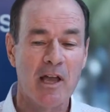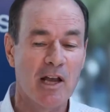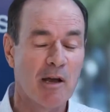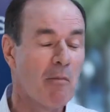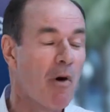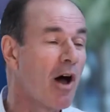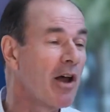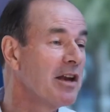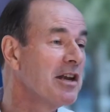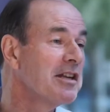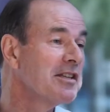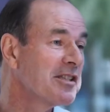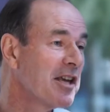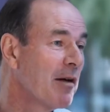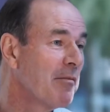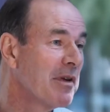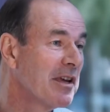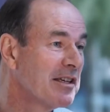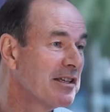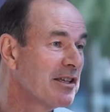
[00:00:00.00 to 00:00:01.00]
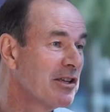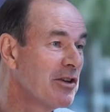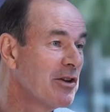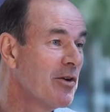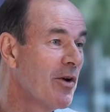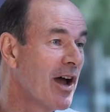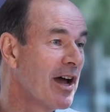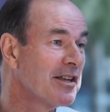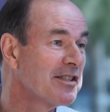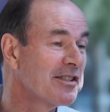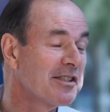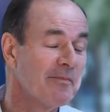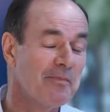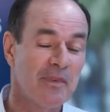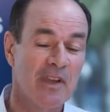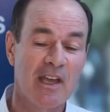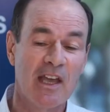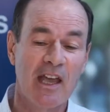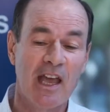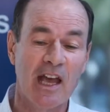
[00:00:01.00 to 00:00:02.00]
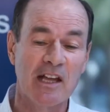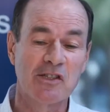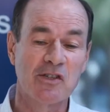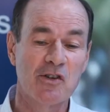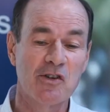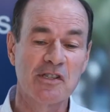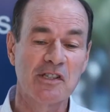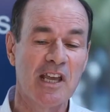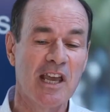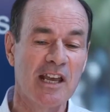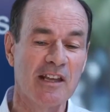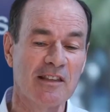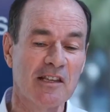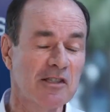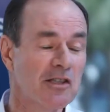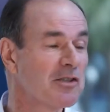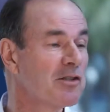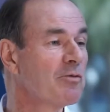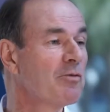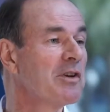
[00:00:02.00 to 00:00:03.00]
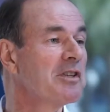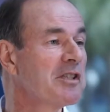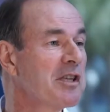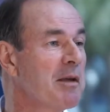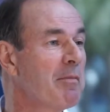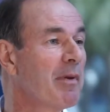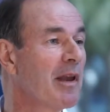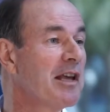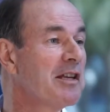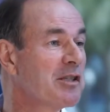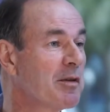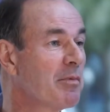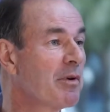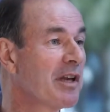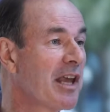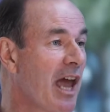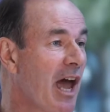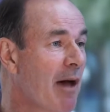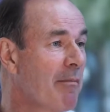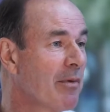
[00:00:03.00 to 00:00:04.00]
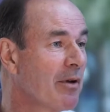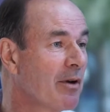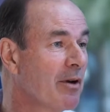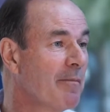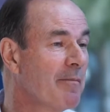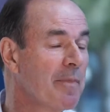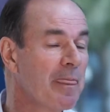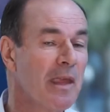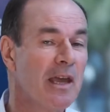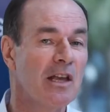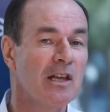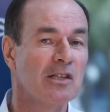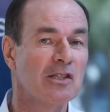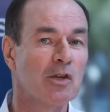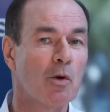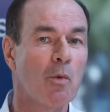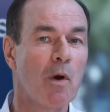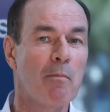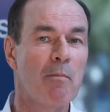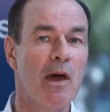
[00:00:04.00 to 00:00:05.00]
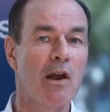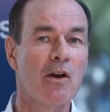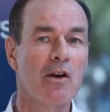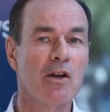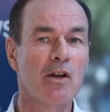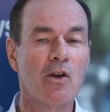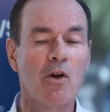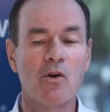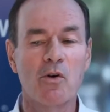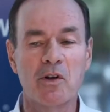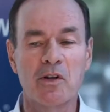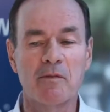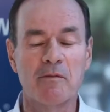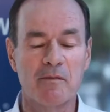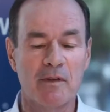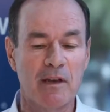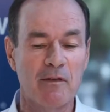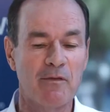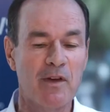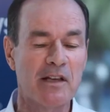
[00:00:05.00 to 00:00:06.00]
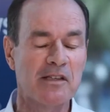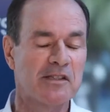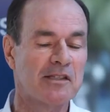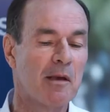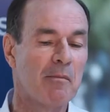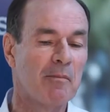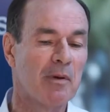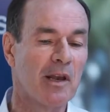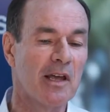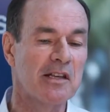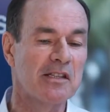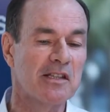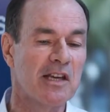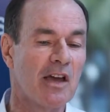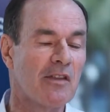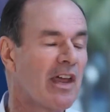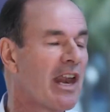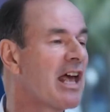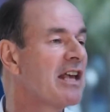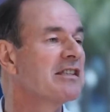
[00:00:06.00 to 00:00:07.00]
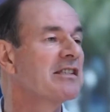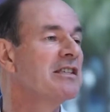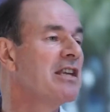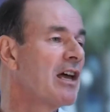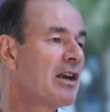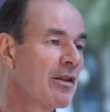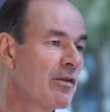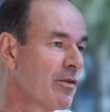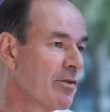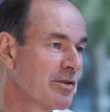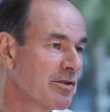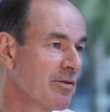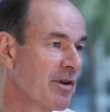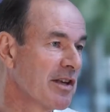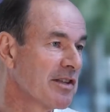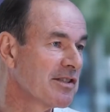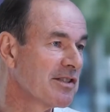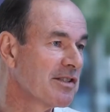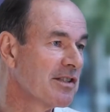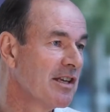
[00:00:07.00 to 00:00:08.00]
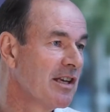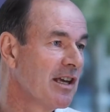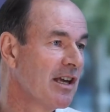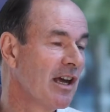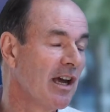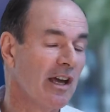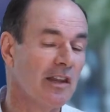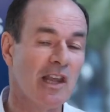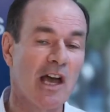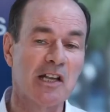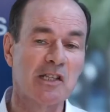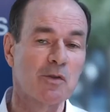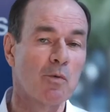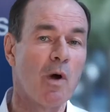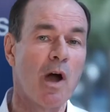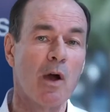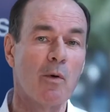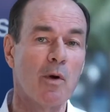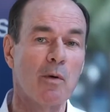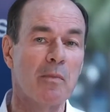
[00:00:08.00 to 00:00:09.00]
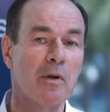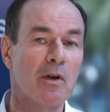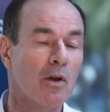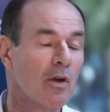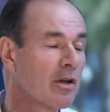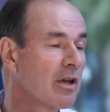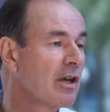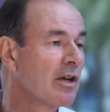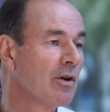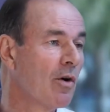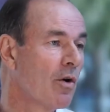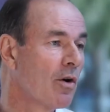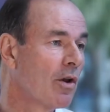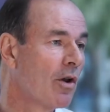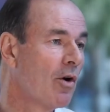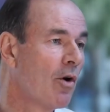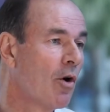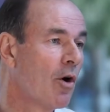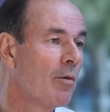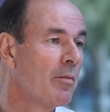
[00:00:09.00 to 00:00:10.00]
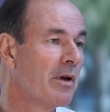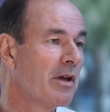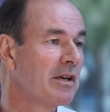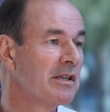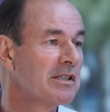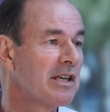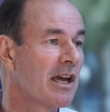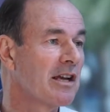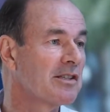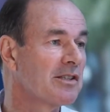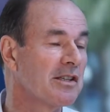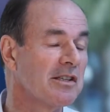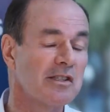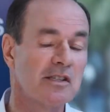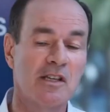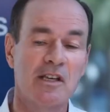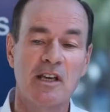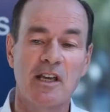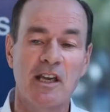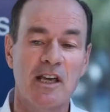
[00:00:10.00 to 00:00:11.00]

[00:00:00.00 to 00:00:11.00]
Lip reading: commodities coming into the U.S. And so you're saying this is a risky place to put capital. So we're better to go to invest someplace now that has none of those risks. And that's why we've been looking in Oklahoma and Texas,